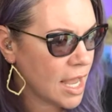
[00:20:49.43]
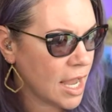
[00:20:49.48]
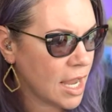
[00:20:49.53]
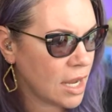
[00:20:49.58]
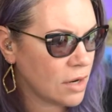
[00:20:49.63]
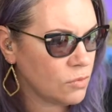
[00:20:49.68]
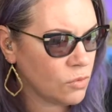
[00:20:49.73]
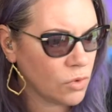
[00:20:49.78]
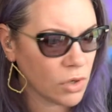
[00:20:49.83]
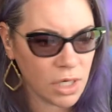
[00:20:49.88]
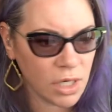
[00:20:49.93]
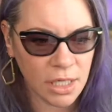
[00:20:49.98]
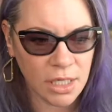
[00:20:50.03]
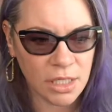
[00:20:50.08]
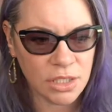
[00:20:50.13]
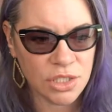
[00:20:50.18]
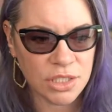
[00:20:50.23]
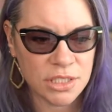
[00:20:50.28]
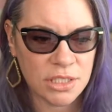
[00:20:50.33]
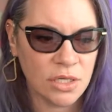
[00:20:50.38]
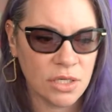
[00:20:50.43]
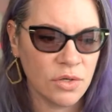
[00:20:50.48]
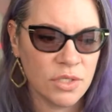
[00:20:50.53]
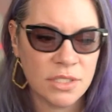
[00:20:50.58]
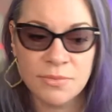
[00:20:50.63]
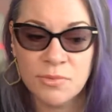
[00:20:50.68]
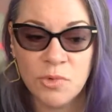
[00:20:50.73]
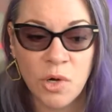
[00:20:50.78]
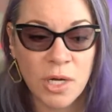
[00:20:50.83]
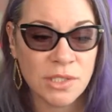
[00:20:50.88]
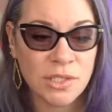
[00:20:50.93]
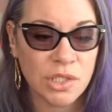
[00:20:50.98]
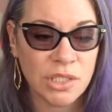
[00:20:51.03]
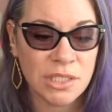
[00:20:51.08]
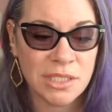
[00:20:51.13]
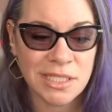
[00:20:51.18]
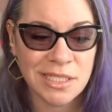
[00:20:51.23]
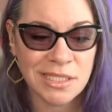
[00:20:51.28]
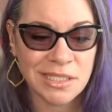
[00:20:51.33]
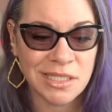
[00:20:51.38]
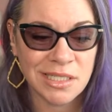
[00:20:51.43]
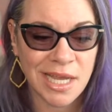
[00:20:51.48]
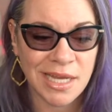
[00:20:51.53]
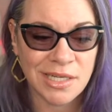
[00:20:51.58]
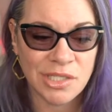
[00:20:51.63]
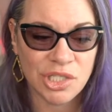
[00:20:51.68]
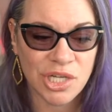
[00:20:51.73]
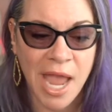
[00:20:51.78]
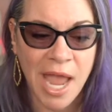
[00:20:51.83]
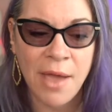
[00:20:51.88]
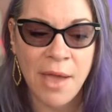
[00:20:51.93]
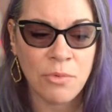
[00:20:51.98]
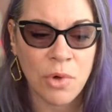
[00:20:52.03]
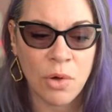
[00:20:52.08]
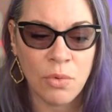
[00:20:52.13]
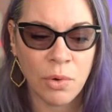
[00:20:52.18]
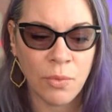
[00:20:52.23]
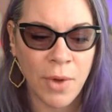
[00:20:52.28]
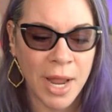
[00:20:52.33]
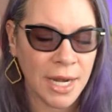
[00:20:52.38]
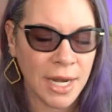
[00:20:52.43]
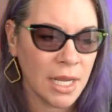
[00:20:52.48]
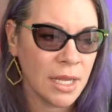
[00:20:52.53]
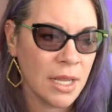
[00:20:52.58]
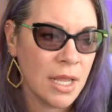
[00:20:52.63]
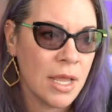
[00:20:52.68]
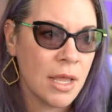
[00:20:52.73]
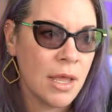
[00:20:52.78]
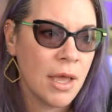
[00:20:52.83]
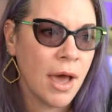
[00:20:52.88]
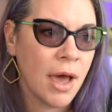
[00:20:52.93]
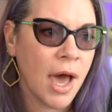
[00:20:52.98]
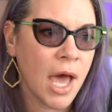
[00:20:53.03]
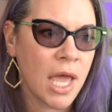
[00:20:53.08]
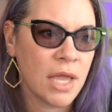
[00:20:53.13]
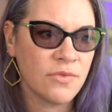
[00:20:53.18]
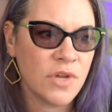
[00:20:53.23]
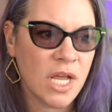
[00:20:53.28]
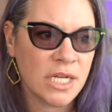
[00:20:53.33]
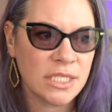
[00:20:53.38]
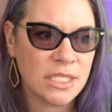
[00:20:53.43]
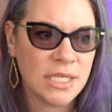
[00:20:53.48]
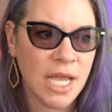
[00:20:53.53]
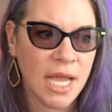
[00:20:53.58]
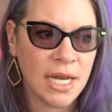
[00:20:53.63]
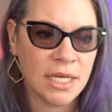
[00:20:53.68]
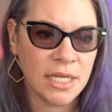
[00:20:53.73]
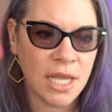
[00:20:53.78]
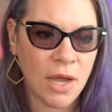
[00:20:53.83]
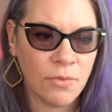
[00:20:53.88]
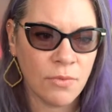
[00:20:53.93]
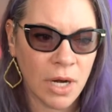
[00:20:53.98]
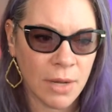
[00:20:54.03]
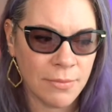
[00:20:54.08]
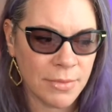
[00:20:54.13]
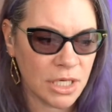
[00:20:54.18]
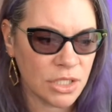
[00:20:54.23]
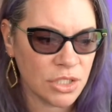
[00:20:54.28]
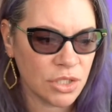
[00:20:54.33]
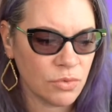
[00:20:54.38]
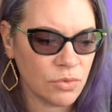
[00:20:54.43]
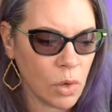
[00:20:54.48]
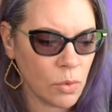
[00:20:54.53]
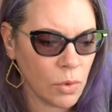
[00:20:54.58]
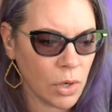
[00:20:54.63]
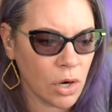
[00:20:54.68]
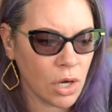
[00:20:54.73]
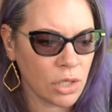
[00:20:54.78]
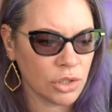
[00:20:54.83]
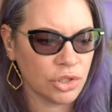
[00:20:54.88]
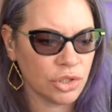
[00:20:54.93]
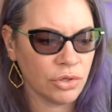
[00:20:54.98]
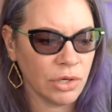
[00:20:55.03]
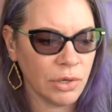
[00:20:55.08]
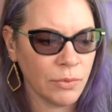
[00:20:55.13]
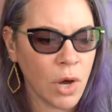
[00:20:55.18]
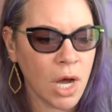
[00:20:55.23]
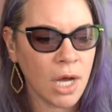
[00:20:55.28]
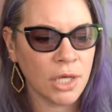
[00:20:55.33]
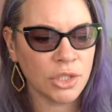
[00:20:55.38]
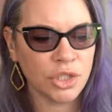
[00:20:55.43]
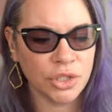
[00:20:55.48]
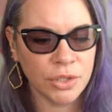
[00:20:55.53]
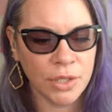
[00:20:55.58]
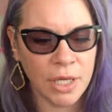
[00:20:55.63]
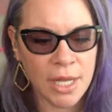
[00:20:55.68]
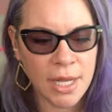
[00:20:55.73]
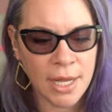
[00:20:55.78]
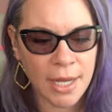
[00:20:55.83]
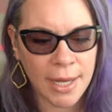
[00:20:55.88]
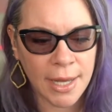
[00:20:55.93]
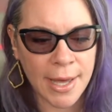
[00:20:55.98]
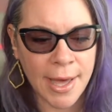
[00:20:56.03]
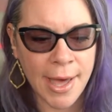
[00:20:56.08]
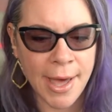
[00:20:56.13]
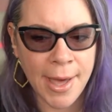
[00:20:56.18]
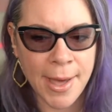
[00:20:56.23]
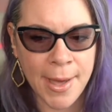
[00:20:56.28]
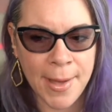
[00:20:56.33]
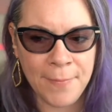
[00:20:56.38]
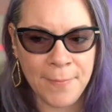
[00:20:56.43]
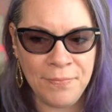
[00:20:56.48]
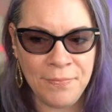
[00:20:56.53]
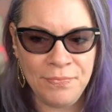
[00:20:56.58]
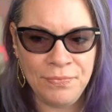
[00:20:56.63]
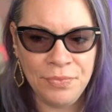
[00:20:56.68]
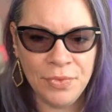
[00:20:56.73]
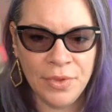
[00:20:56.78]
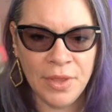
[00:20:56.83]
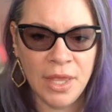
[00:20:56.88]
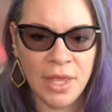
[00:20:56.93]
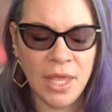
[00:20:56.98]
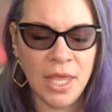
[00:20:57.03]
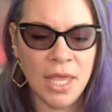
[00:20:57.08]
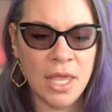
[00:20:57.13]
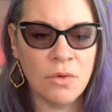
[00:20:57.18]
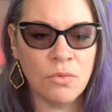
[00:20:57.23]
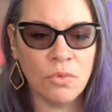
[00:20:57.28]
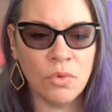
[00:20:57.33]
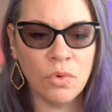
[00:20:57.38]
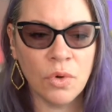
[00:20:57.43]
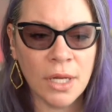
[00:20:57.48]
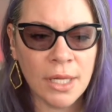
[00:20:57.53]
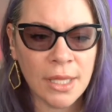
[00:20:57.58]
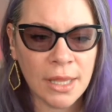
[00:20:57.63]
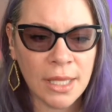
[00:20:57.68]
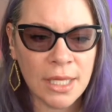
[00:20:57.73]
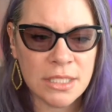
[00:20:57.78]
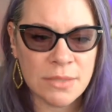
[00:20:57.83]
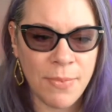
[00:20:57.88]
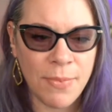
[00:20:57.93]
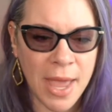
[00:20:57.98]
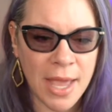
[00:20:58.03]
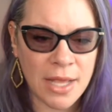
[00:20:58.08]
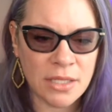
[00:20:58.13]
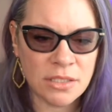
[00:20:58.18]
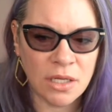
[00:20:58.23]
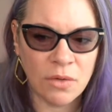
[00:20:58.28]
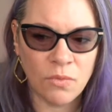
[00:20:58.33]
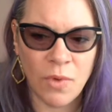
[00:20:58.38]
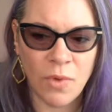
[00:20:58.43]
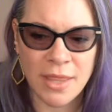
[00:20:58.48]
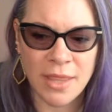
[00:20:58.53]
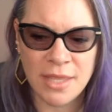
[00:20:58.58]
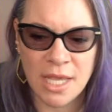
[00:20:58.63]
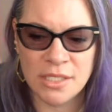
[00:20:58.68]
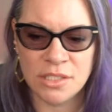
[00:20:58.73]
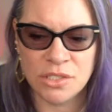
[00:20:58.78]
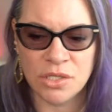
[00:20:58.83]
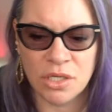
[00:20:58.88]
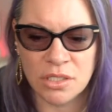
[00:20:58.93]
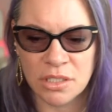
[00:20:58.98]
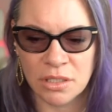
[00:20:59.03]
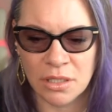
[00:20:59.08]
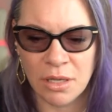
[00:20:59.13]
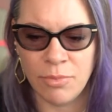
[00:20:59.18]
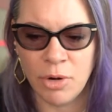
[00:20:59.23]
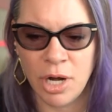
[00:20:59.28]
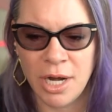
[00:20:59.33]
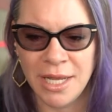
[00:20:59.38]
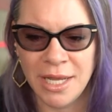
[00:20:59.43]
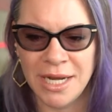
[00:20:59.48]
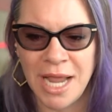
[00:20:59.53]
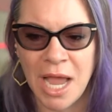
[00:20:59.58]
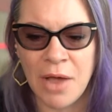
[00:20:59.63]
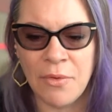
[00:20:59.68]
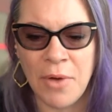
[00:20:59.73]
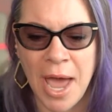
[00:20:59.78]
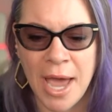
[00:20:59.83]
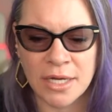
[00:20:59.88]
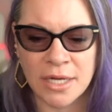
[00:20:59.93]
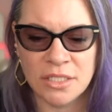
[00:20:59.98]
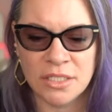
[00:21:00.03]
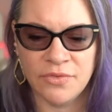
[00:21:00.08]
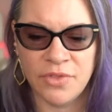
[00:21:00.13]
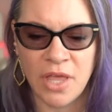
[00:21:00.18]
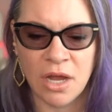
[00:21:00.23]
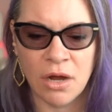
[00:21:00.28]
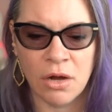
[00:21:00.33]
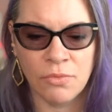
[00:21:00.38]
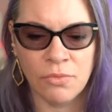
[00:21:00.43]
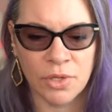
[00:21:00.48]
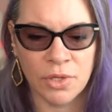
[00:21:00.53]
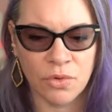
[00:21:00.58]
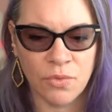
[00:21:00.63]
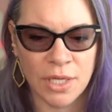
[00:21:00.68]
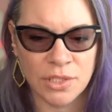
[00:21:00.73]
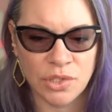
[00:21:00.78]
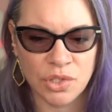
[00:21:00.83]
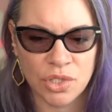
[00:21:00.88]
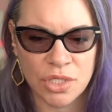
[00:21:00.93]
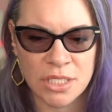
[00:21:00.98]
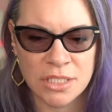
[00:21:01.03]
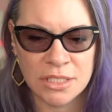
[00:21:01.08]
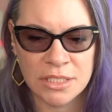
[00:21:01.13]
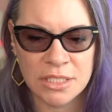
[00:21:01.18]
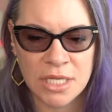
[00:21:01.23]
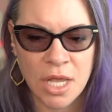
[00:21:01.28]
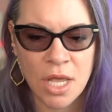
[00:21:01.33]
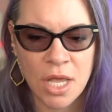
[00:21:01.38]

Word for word: And we're going to just go to some questions and and chat while we're waiting. I have not decided yet what I'm going to do while we're on jury watch. Um it really depends on when they start deliberating and how active they are with questions.